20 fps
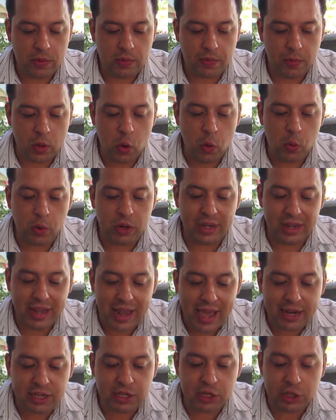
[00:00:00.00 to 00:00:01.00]
who would
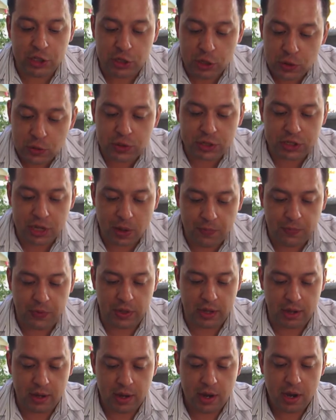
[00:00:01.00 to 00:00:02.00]
like to do
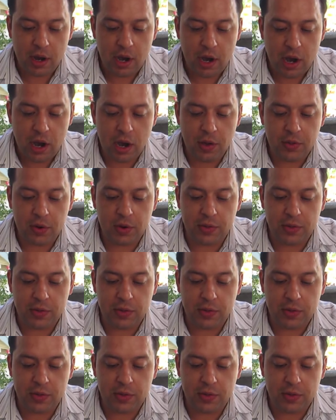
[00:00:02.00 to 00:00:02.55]
something other